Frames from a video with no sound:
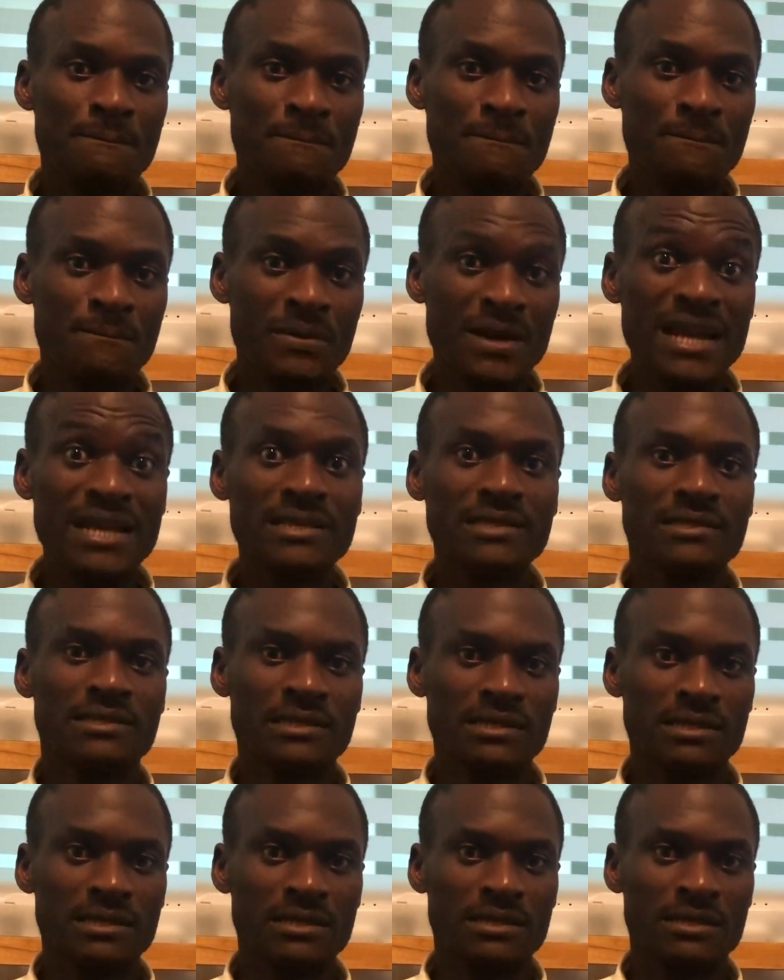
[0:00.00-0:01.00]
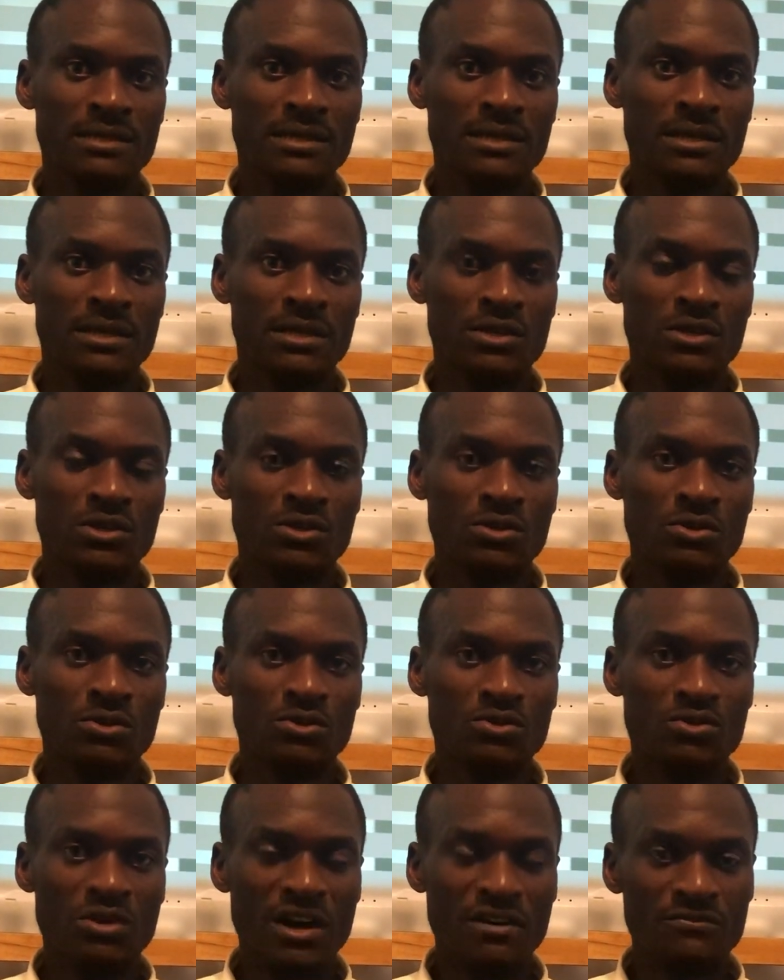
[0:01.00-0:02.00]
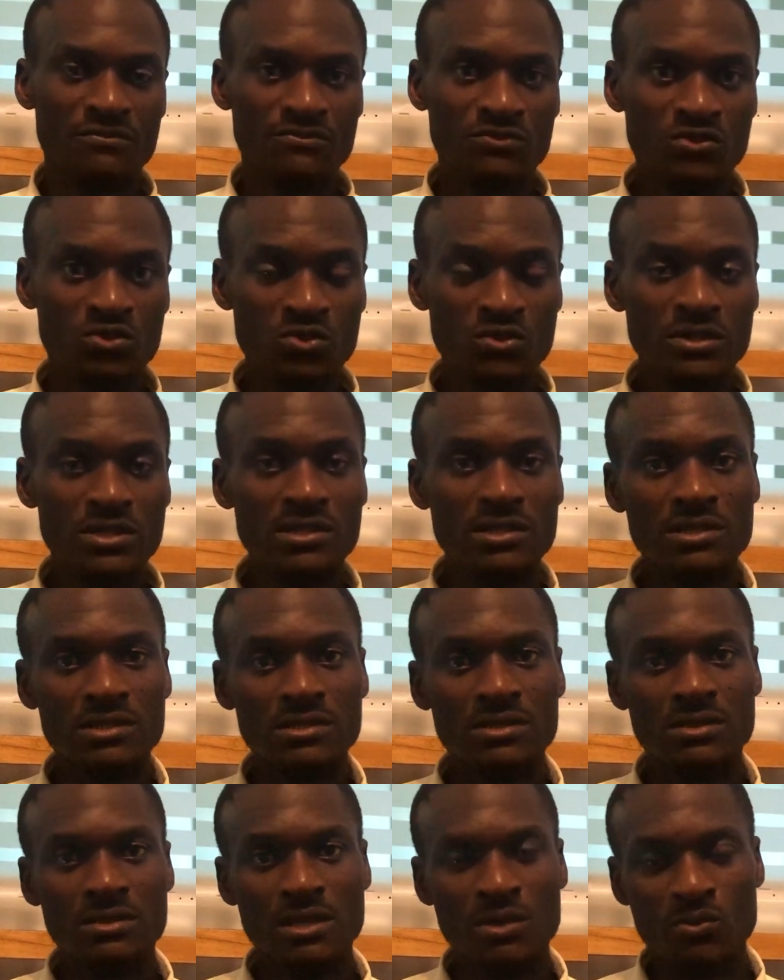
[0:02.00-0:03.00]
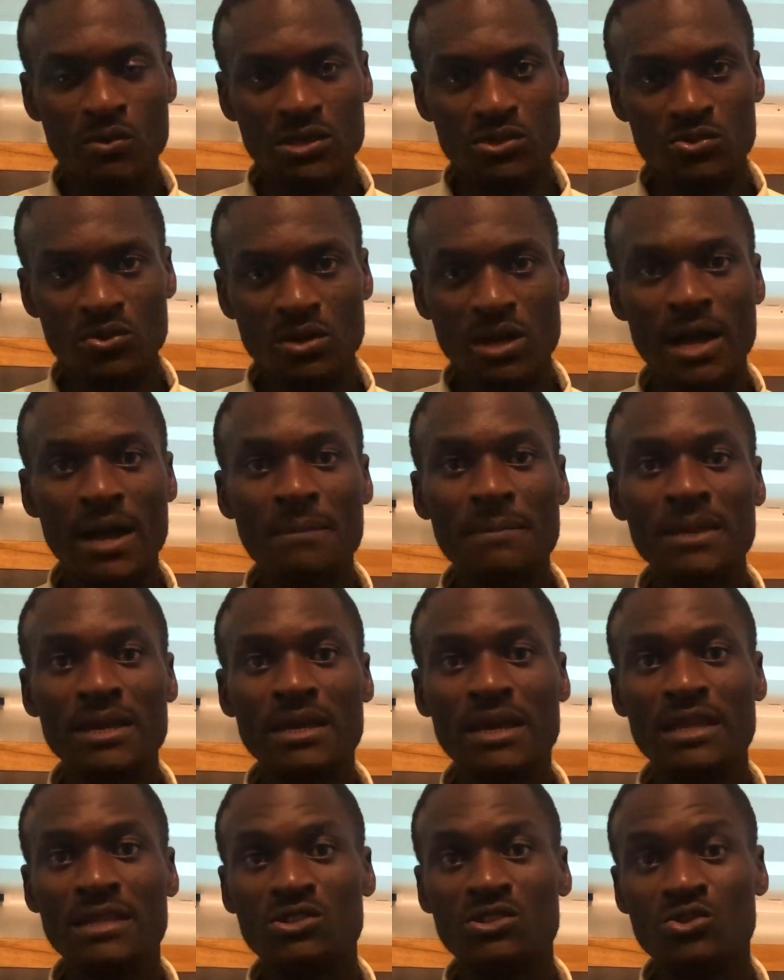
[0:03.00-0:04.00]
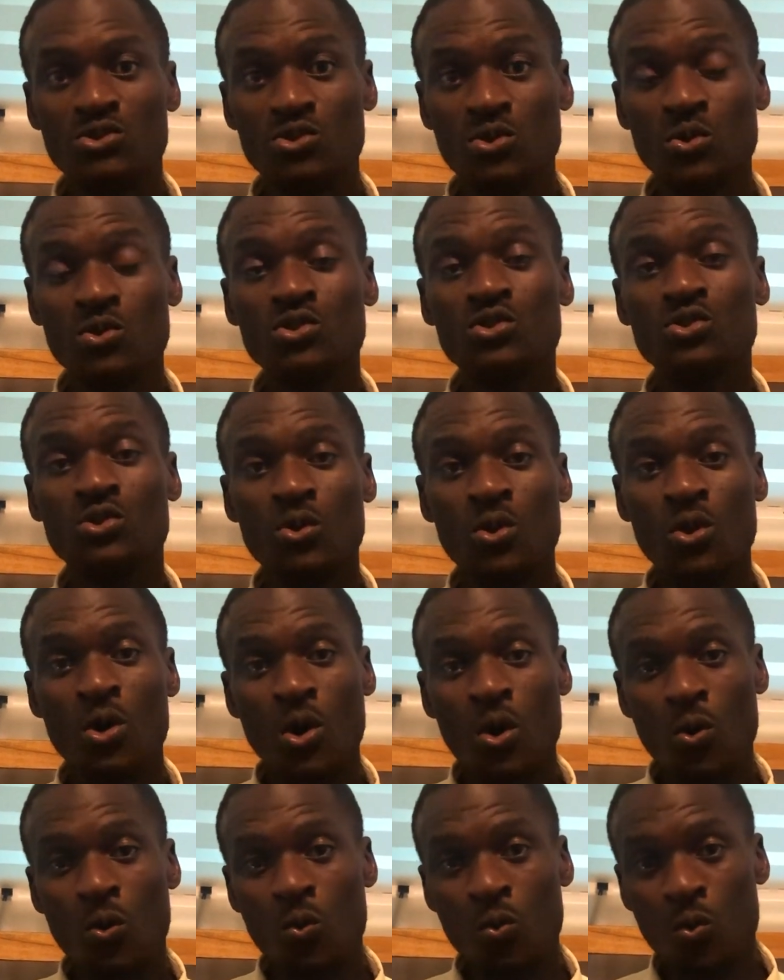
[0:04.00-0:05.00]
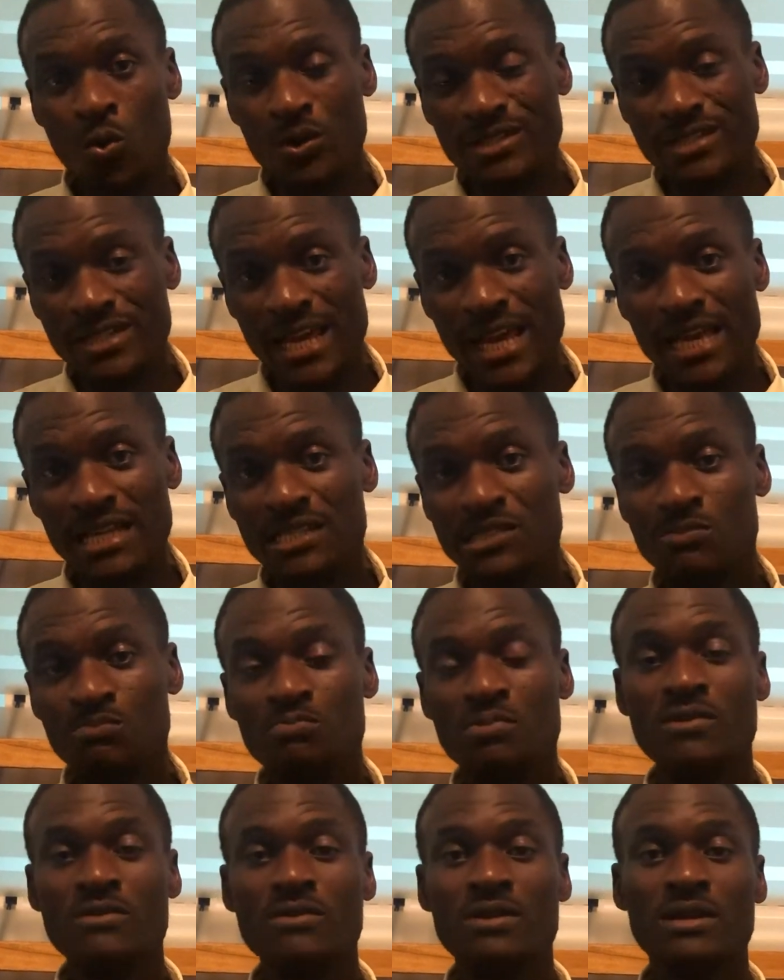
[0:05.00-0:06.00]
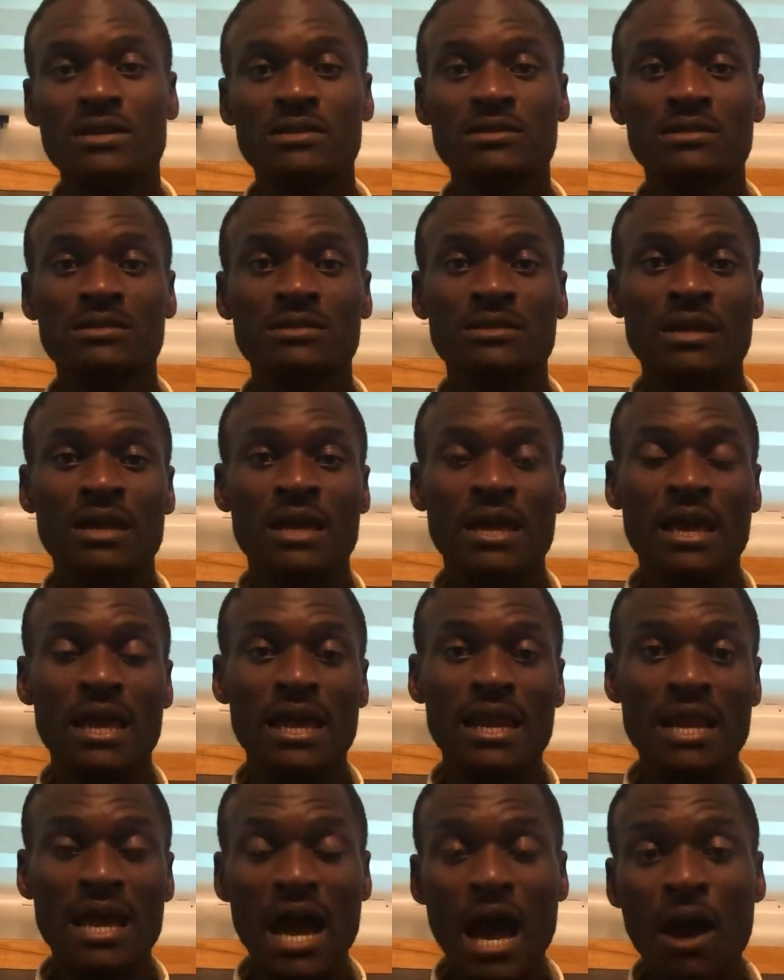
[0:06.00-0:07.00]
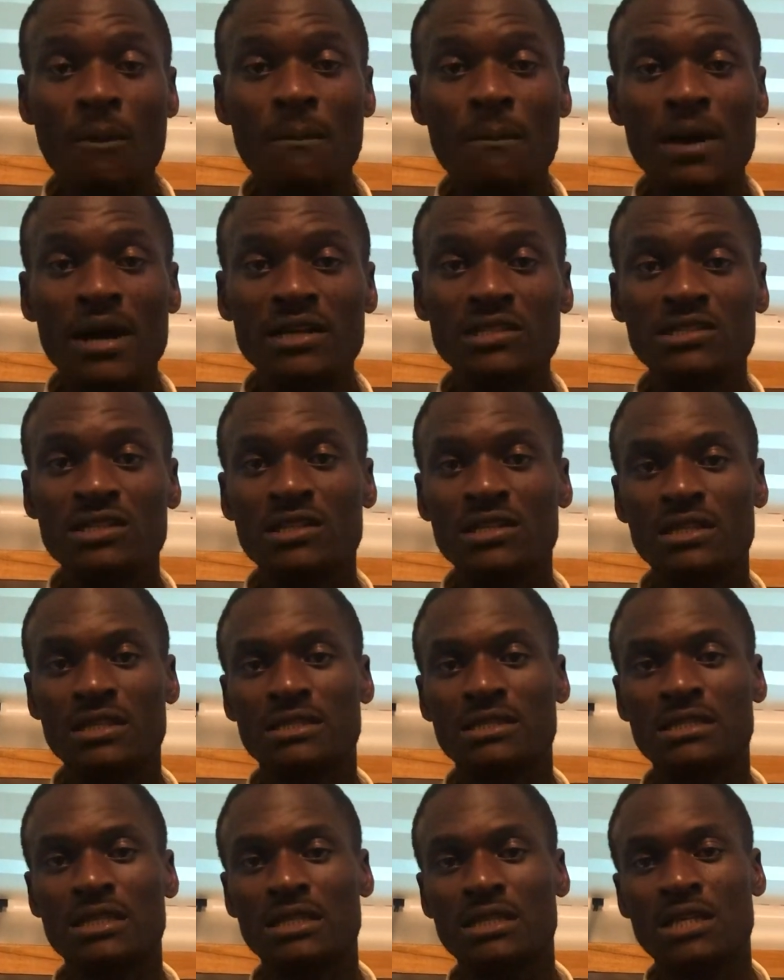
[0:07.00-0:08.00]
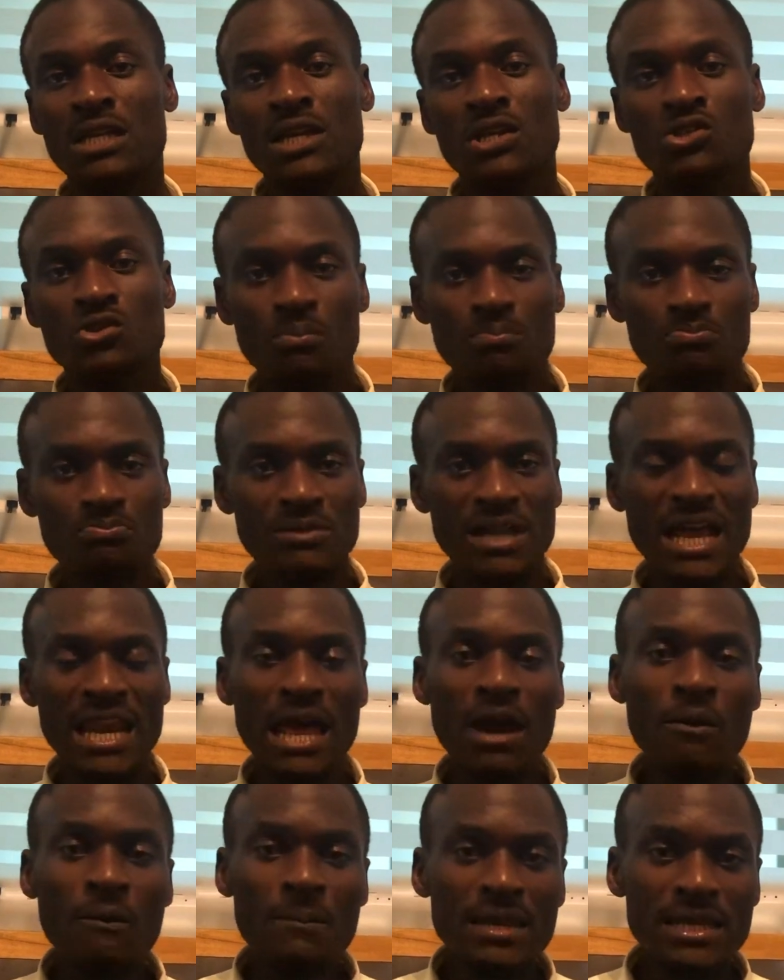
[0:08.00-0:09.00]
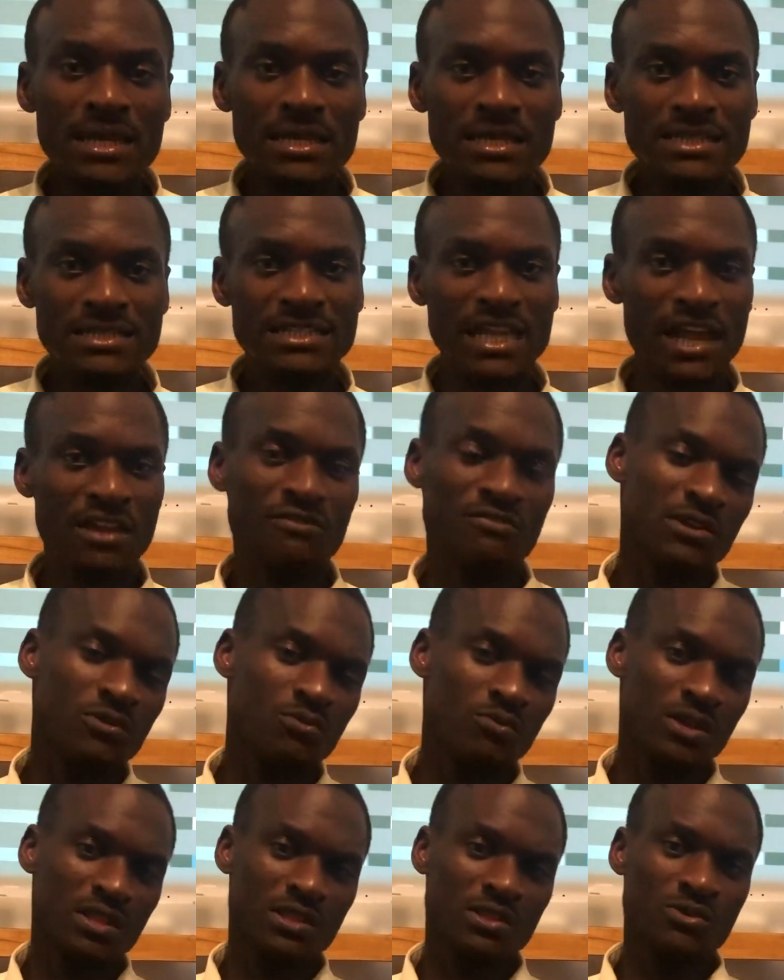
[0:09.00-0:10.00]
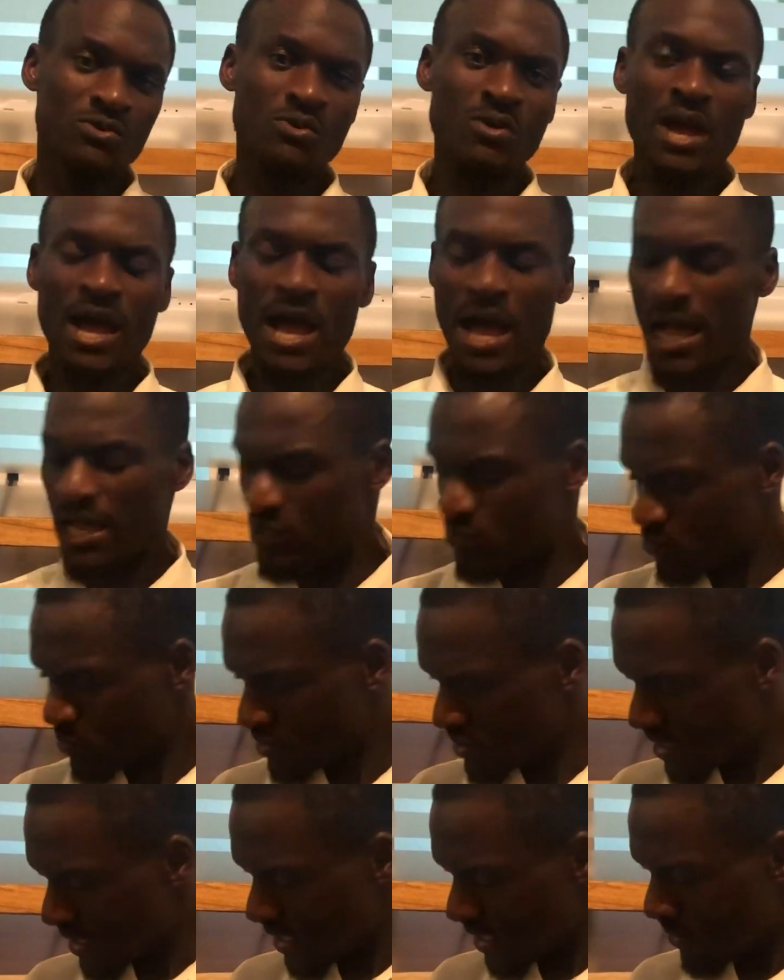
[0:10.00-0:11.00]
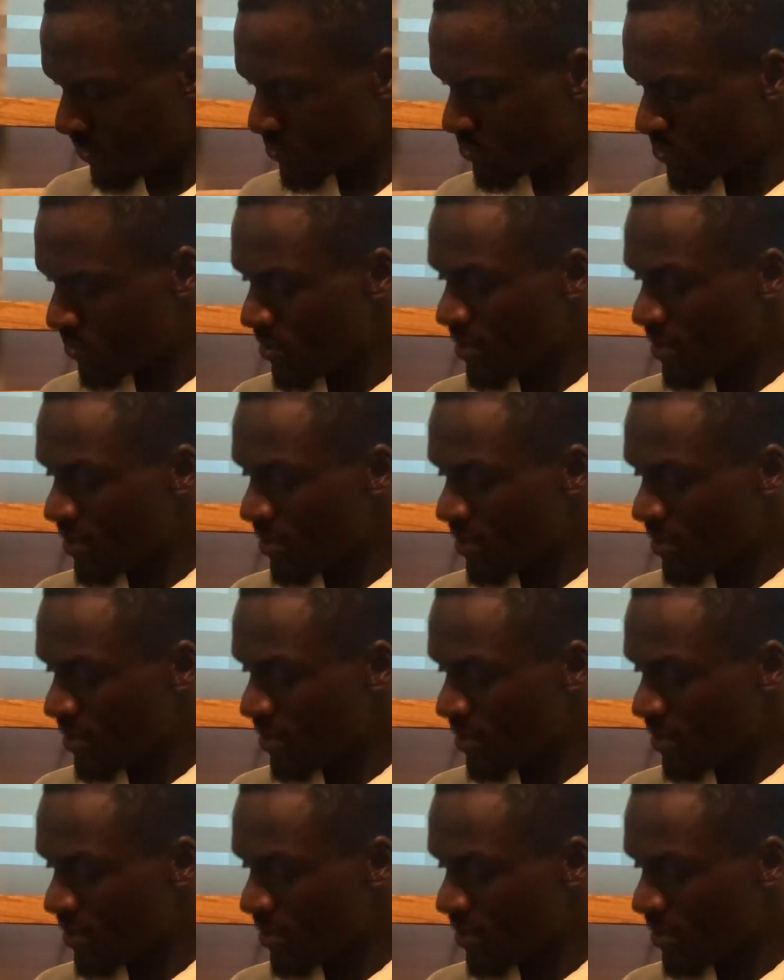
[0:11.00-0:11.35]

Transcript: pricing. You have tourists, they want to come in and you don't know what experience and how much is it. So allow me dive in with you as we check out